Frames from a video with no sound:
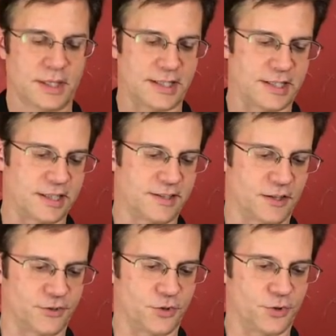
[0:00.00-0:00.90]
and then it
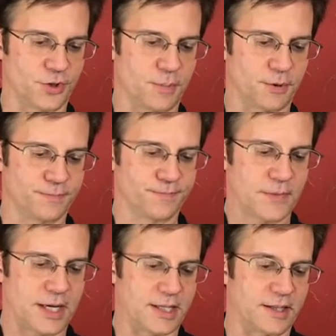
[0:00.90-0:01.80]
tells you your number.
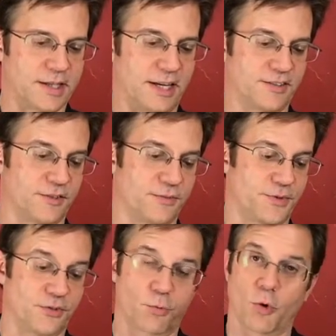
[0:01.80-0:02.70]
And in the case of
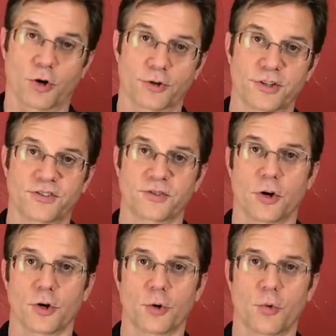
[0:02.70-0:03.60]
this water, this is
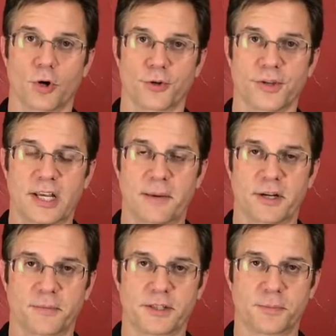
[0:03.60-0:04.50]
RO water that came out
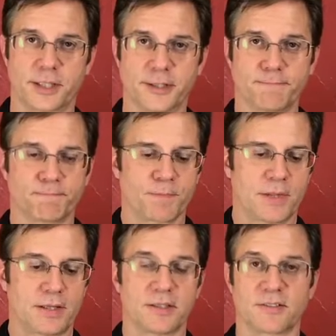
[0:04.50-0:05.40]
of my spigot.
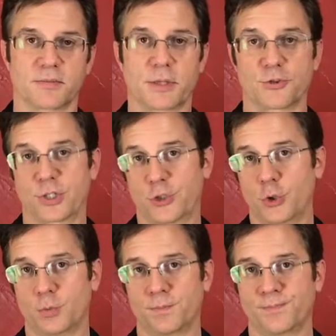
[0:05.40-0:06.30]
This is measuring
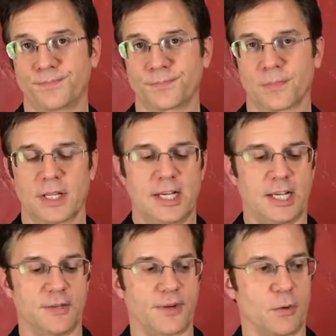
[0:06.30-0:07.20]
2.
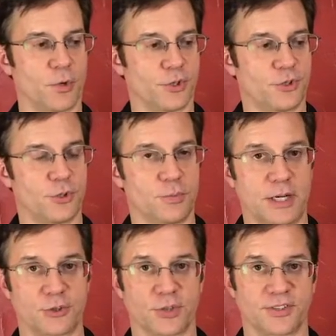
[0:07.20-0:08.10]
And if I were to
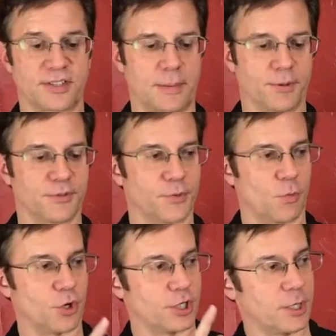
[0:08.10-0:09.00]
measure a sample of the
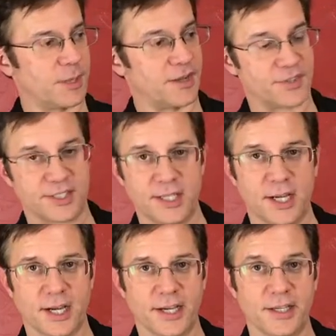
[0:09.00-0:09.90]
water coming out of the
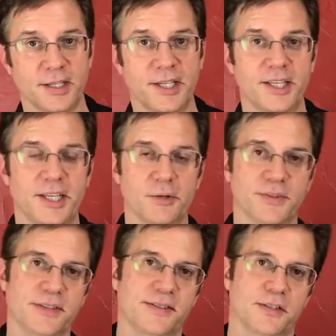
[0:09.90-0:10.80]
DI, it would
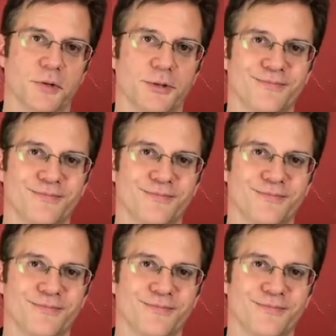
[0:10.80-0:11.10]
say 0.